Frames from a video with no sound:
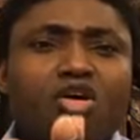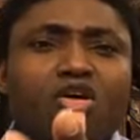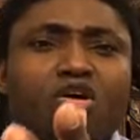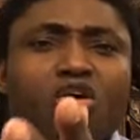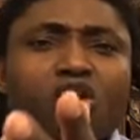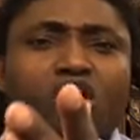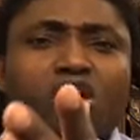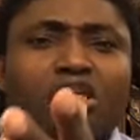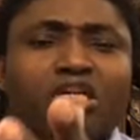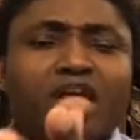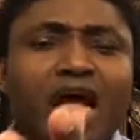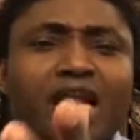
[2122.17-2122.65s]

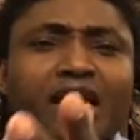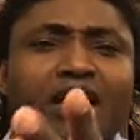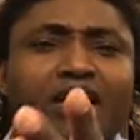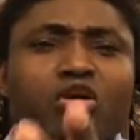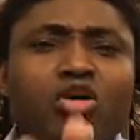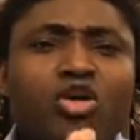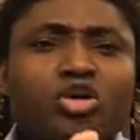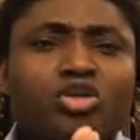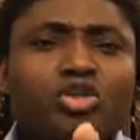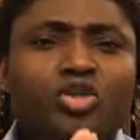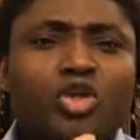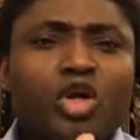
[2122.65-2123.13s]
under the
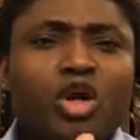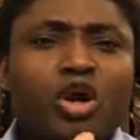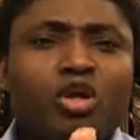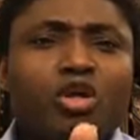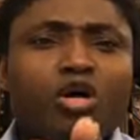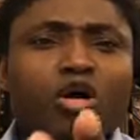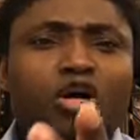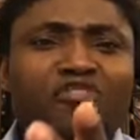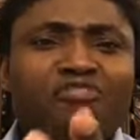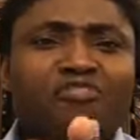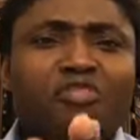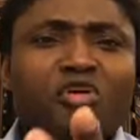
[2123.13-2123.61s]

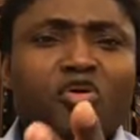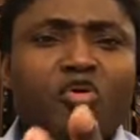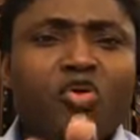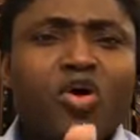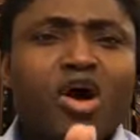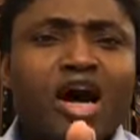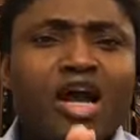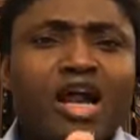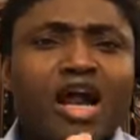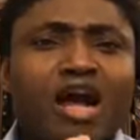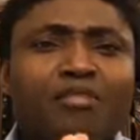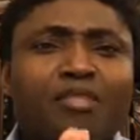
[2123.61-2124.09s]
control of Boko
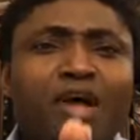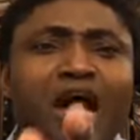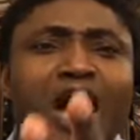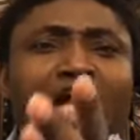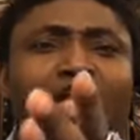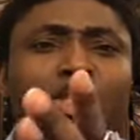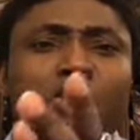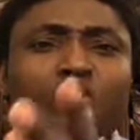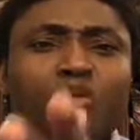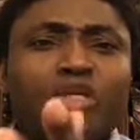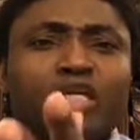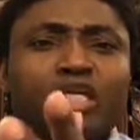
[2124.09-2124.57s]
Haram are
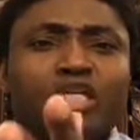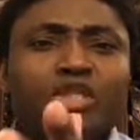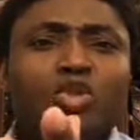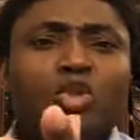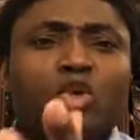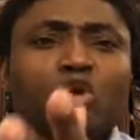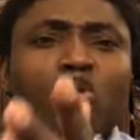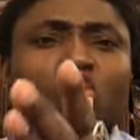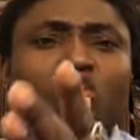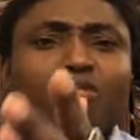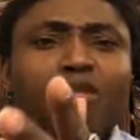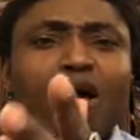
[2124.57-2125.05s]
doing
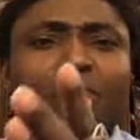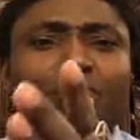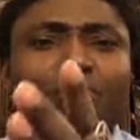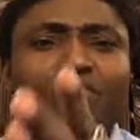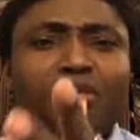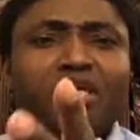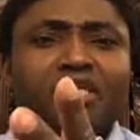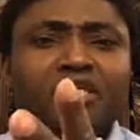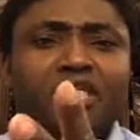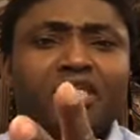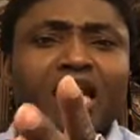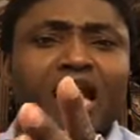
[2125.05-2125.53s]
to human
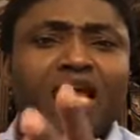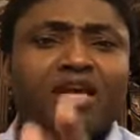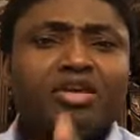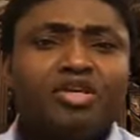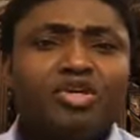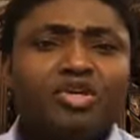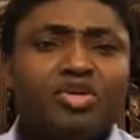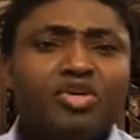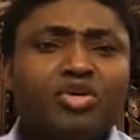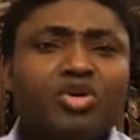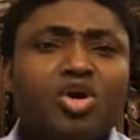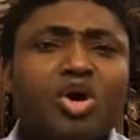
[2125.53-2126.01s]
beings like
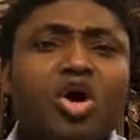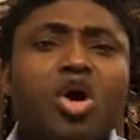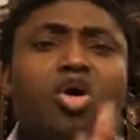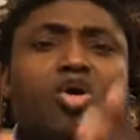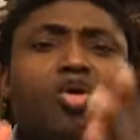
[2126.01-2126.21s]
you